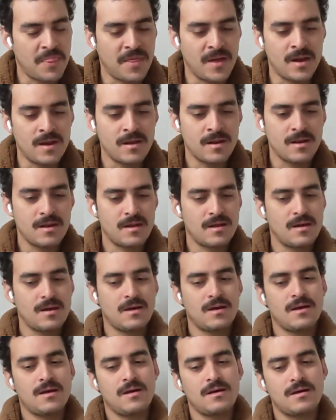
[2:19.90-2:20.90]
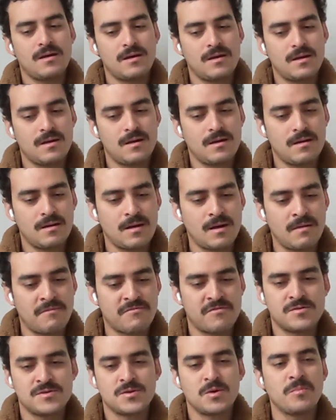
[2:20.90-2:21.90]
then,
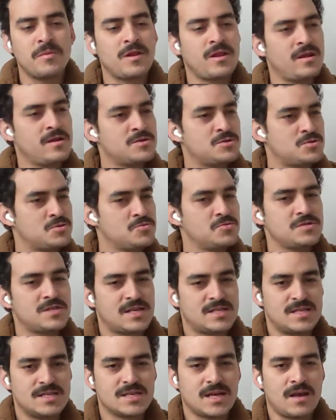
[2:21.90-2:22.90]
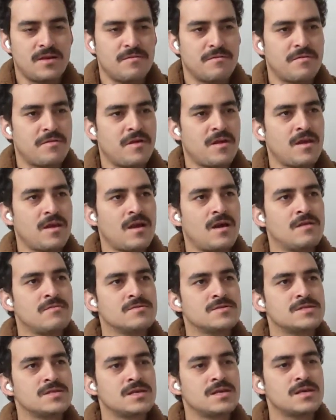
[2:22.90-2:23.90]
after so many years doing this kind of thing, I
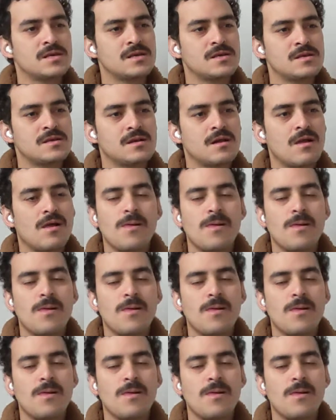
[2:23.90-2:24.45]
was thinking,